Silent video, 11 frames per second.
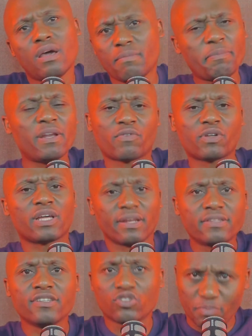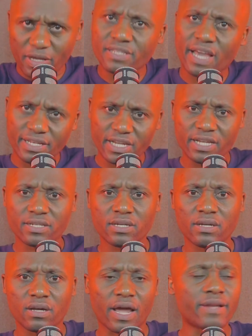People have got a reason to be excited,
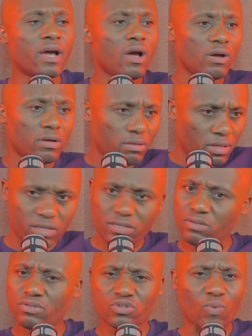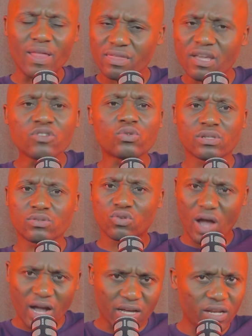right? It's one thing
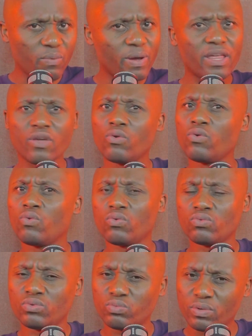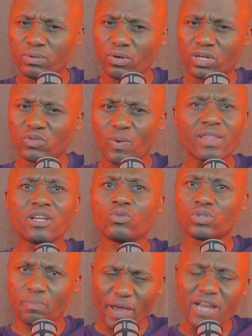to agree whether look. It's one thing
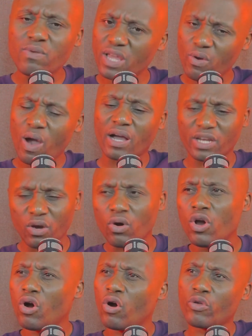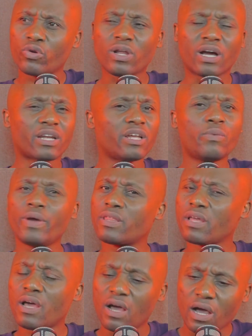to debate whether you agree or you don't agree with